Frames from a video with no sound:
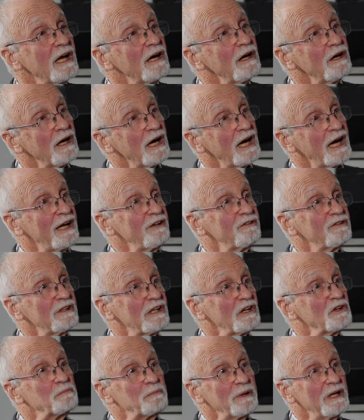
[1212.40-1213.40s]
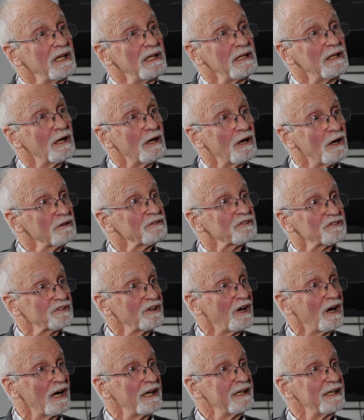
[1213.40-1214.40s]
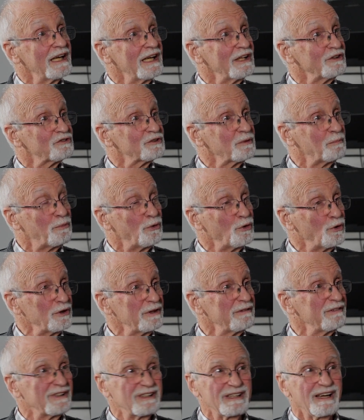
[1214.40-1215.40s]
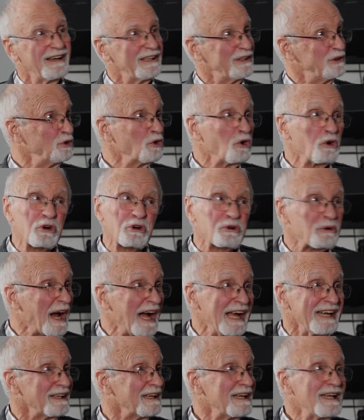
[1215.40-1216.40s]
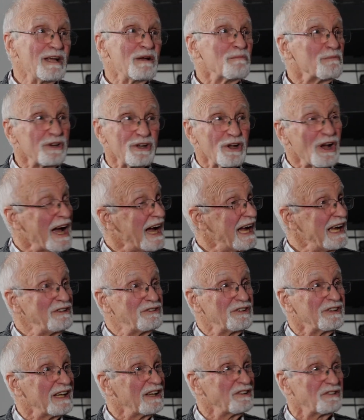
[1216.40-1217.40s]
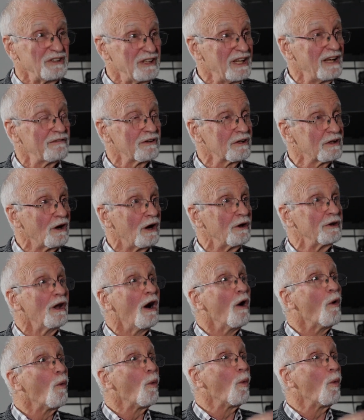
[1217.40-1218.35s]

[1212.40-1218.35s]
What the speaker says: Now her agent has been on side and supportive and going, "You're great," but her agent has never gone,